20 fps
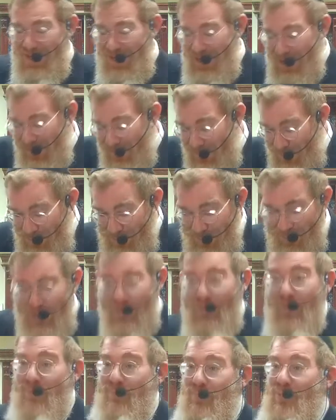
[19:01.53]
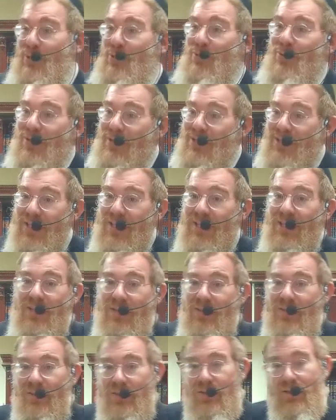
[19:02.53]
If you go with pure
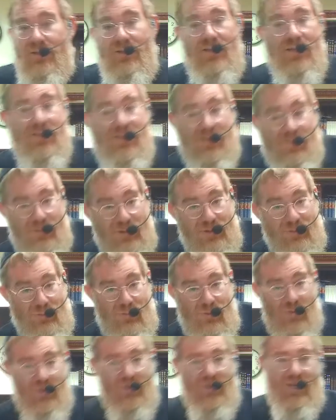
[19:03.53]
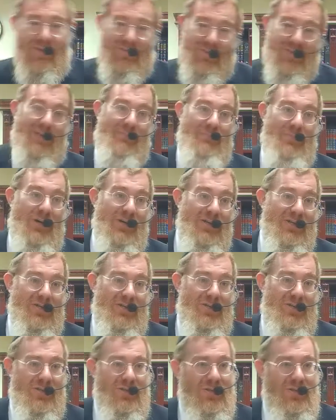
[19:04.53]
din, you did something wrong, you have to get punished.